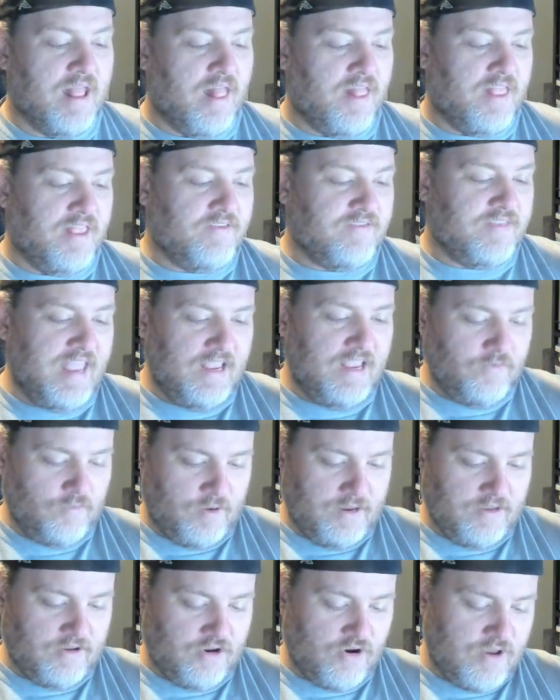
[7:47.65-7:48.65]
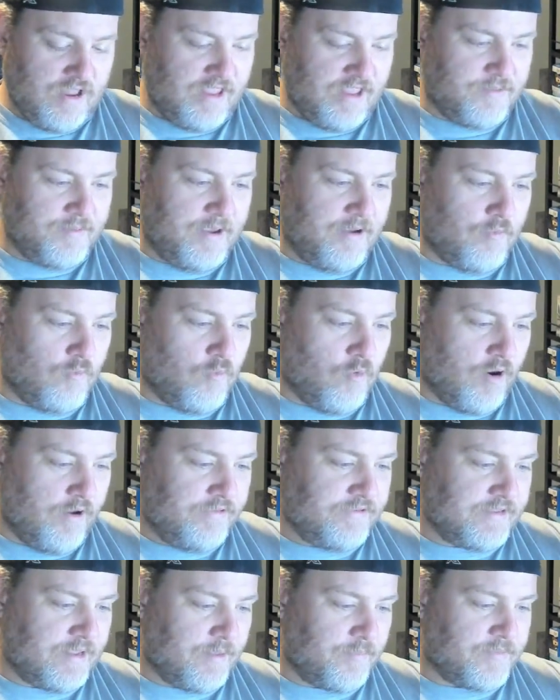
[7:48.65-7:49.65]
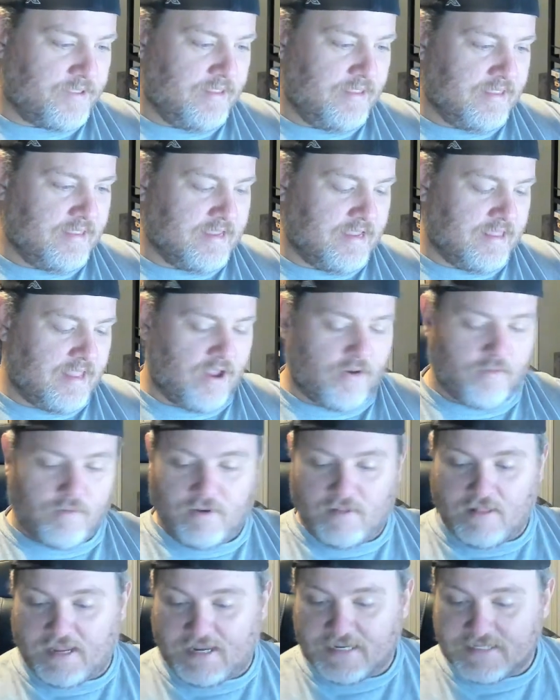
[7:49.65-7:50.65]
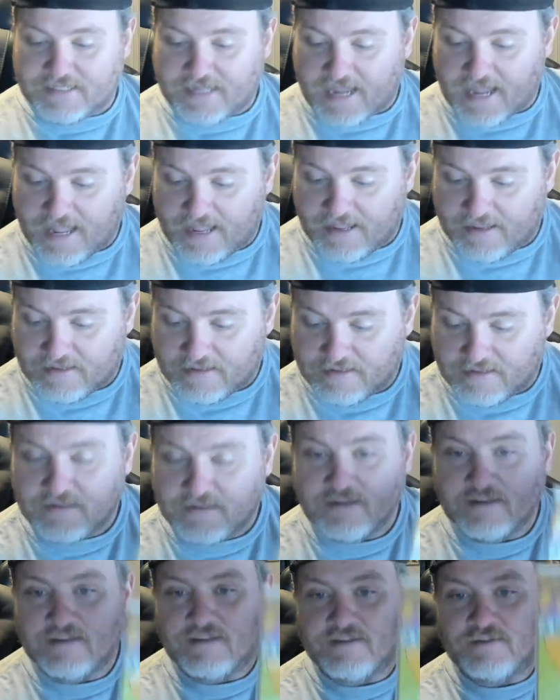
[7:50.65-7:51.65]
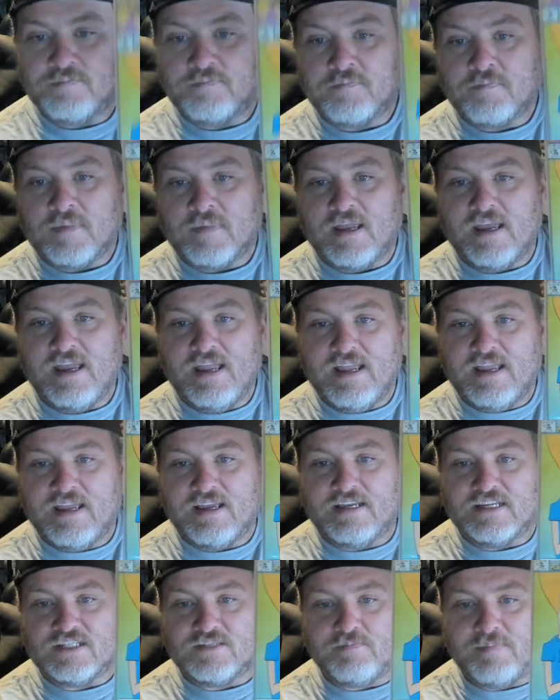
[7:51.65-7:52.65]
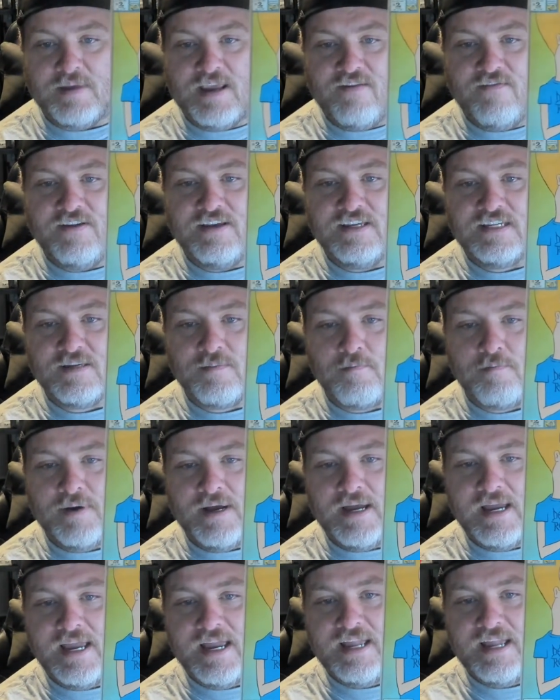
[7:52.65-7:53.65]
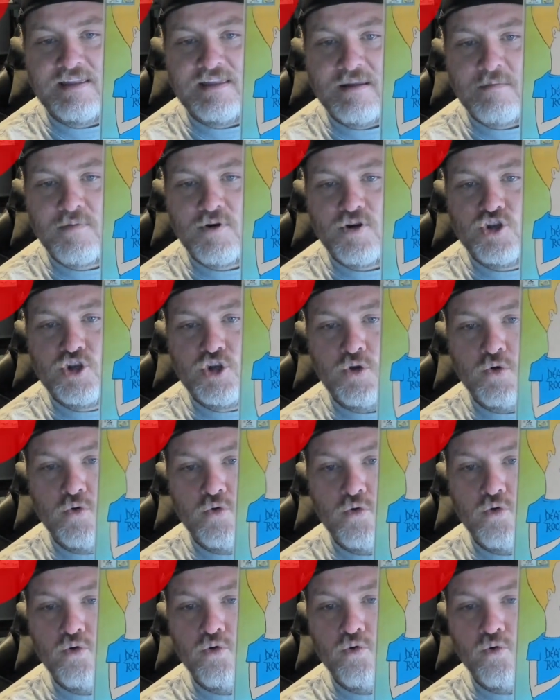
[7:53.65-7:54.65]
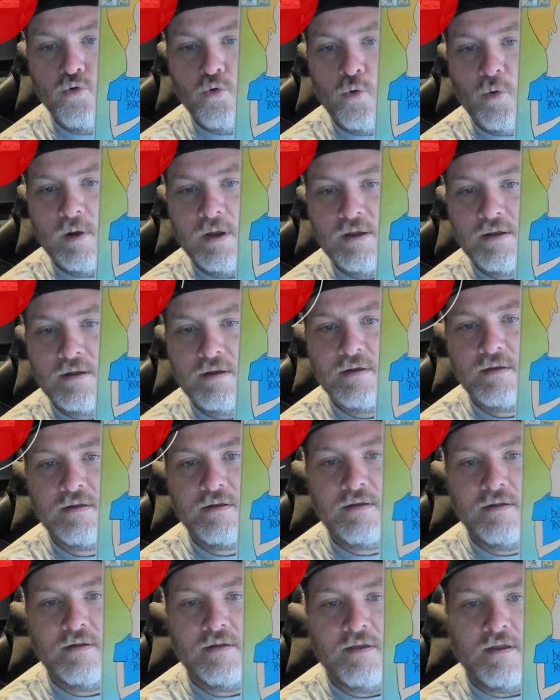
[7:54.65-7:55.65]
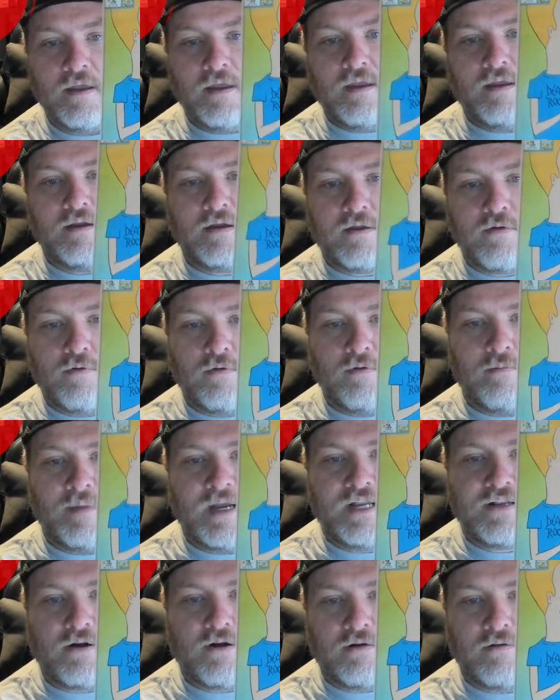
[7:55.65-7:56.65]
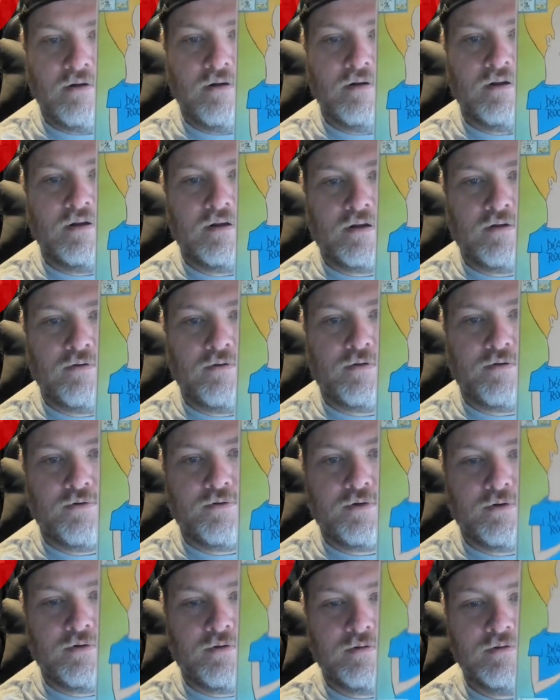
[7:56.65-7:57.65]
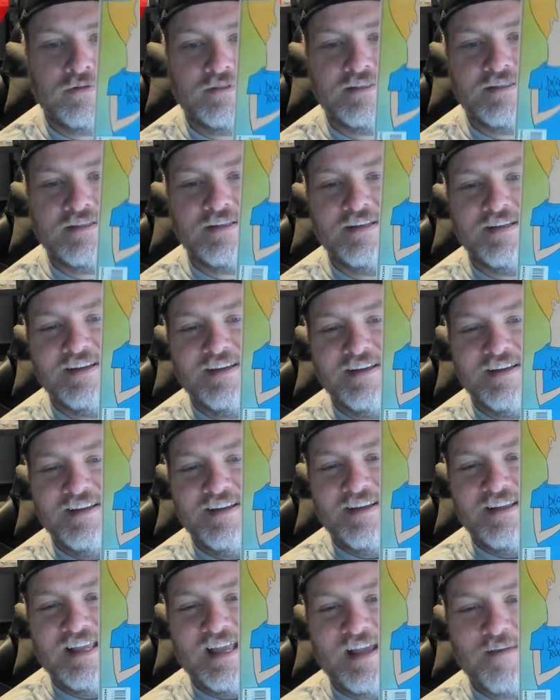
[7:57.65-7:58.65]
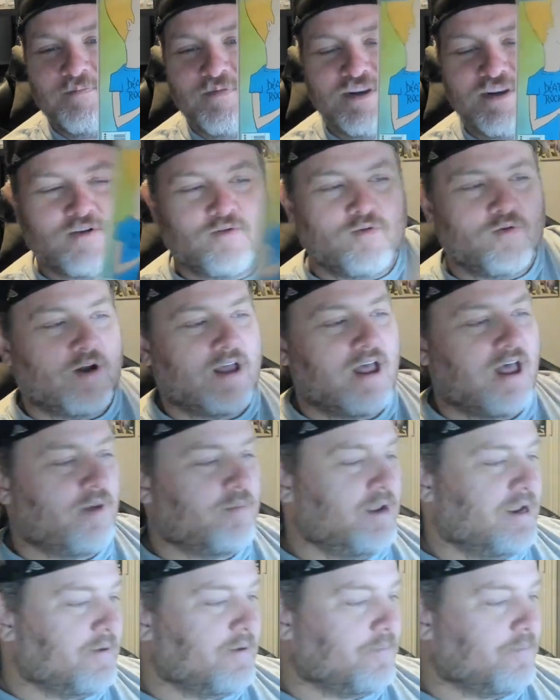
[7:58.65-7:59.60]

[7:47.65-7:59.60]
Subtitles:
This next one turned out to be worth something. Did not realize that. It is Beavis and Butthead number 2. Cool, my turn. Cool. Pretty cool comic.